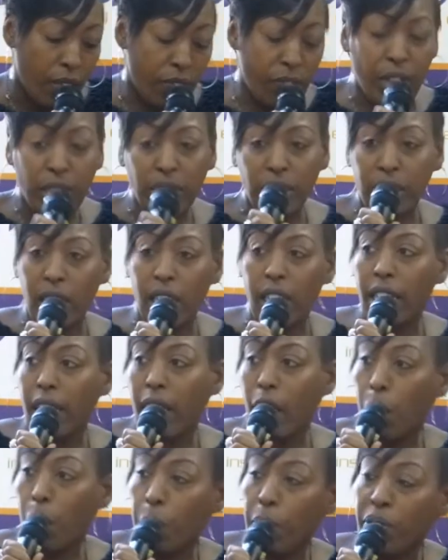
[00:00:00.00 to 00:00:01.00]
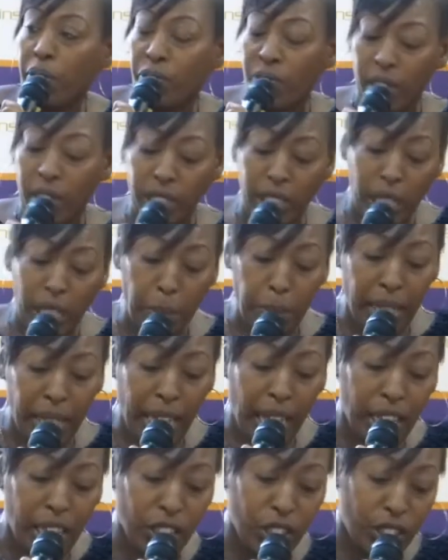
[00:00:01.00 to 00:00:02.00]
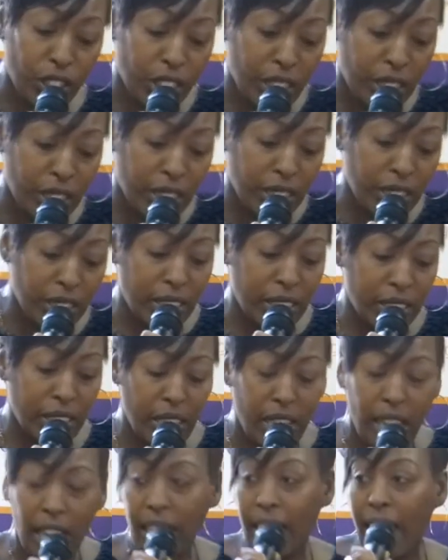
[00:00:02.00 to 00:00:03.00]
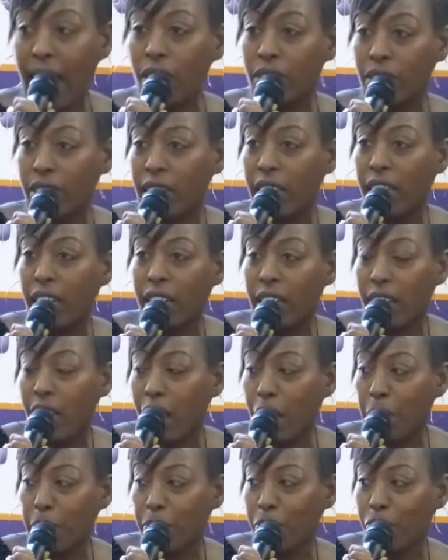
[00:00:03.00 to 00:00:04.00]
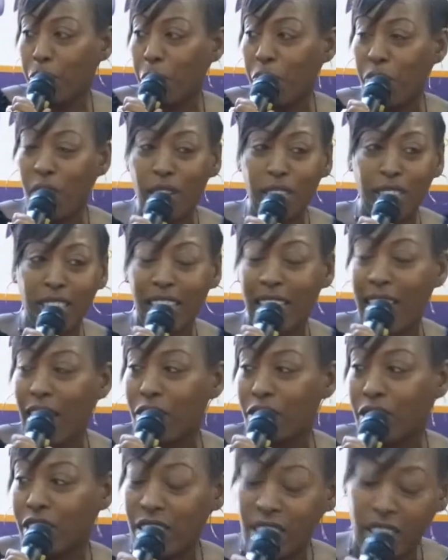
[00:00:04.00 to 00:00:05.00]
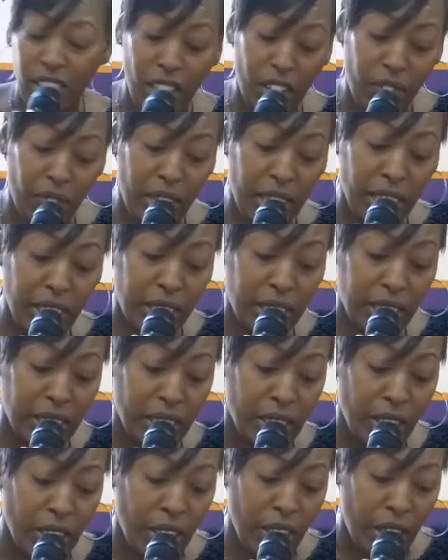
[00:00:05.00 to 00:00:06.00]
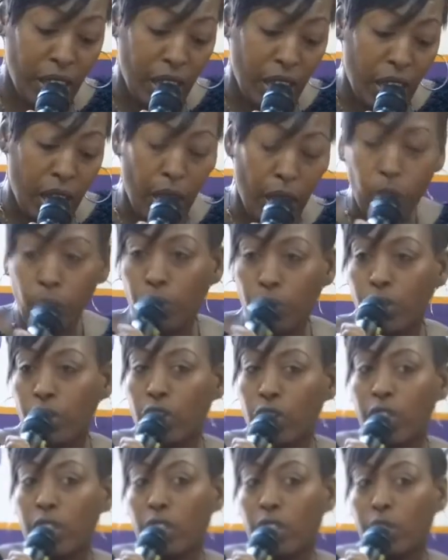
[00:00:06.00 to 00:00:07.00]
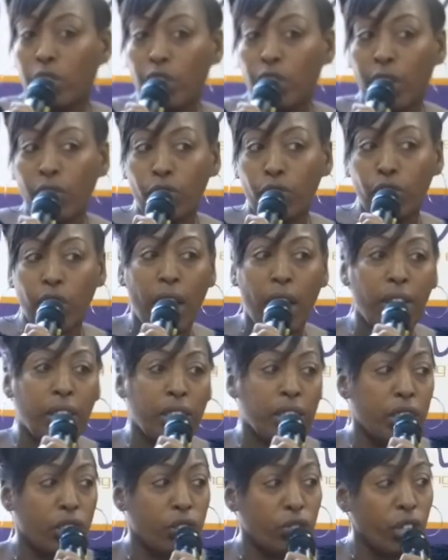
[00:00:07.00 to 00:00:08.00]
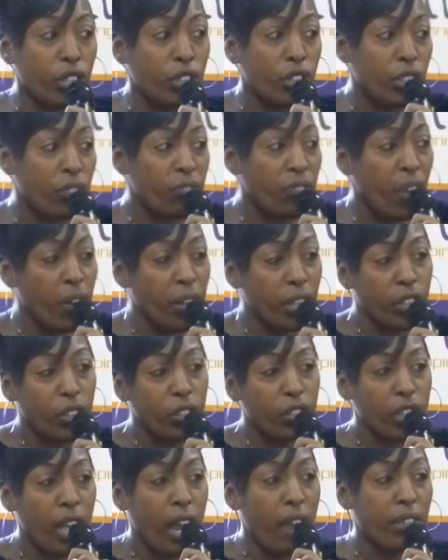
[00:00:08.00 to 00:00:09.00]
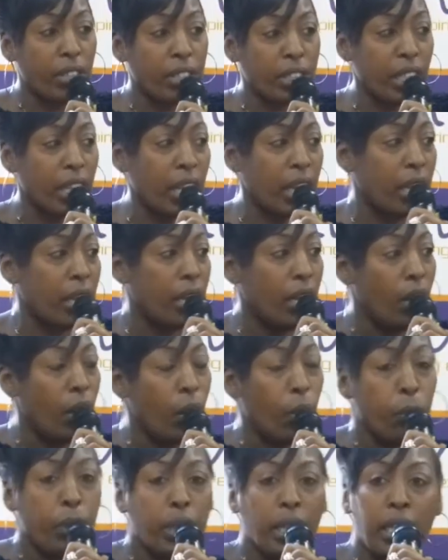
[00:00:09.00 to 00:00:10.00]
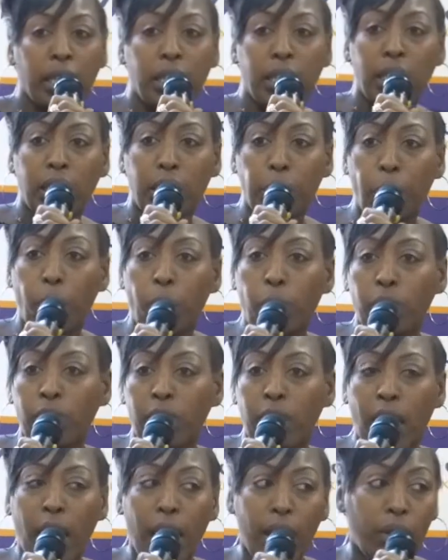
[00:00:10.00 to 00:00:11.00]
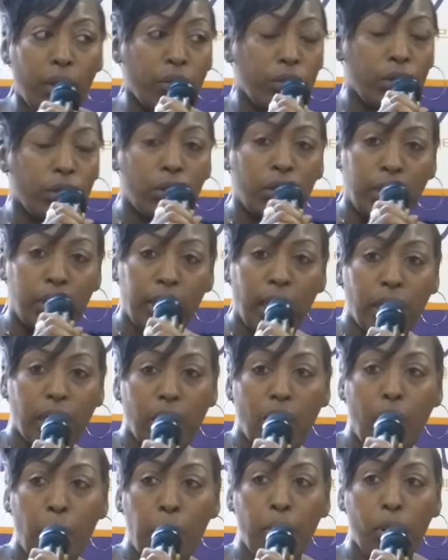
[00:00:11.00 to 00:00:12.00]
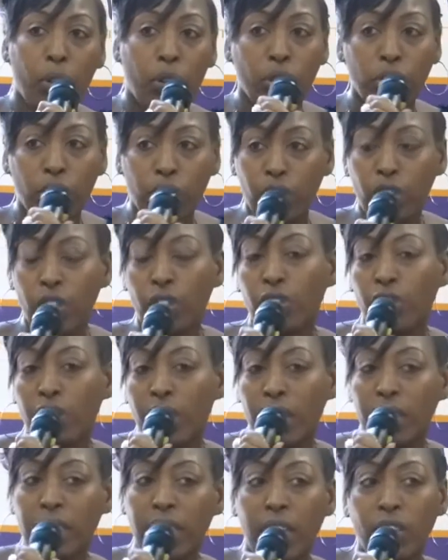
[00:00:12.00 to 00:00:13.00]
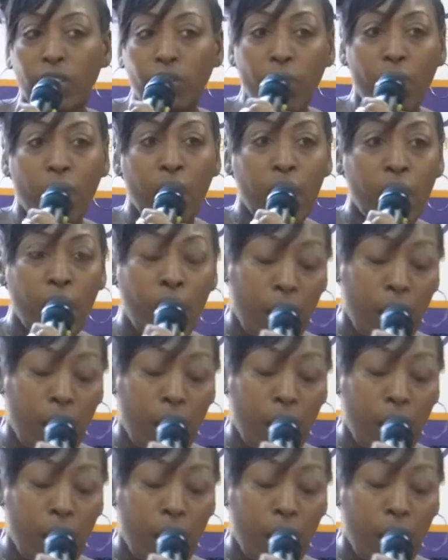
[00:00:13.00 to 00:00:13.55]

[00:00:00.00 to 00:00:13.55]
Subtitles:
Funding, help with funding applications, accounting, provide an accounting service, and also just the general charity structure. It's a very new charity. We needed support in how to set up a constitution, etc.